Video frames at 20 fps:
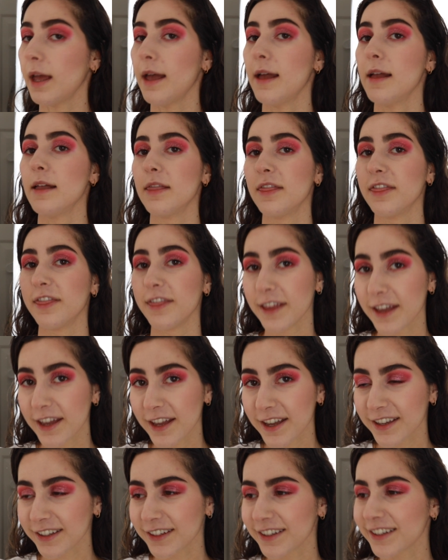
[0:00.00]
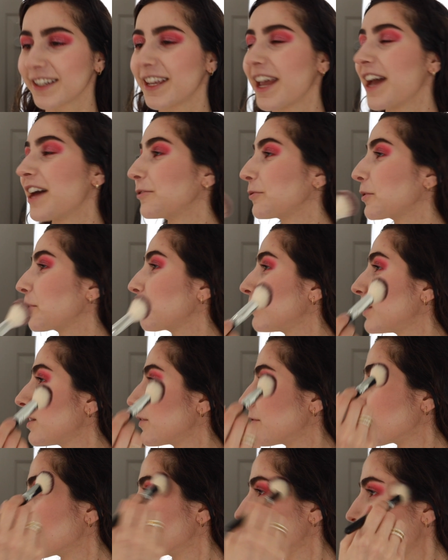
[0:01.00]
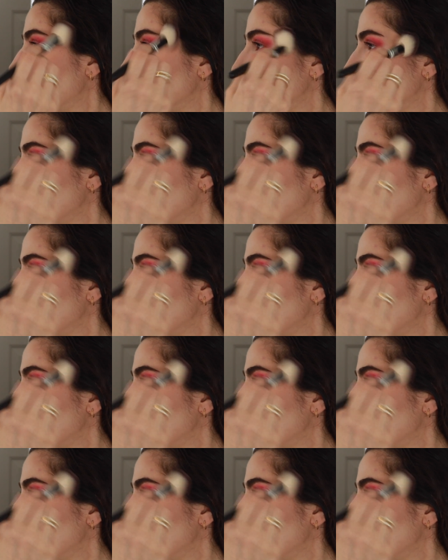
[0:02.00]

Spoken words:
And then again with whatever is on the